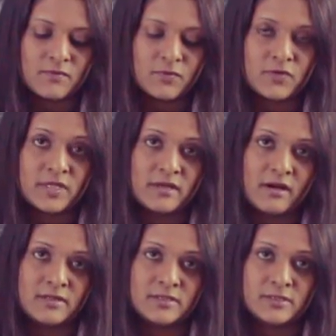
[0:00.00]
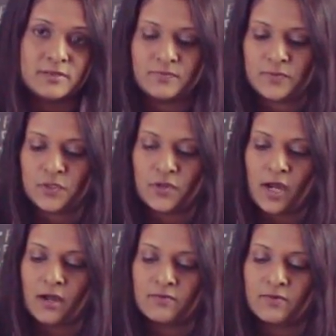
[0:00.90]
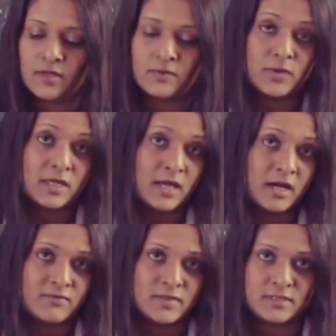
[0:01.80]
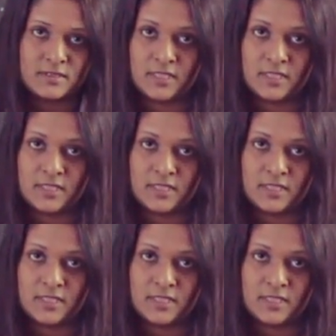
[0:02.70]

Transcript: very nice to have. We have this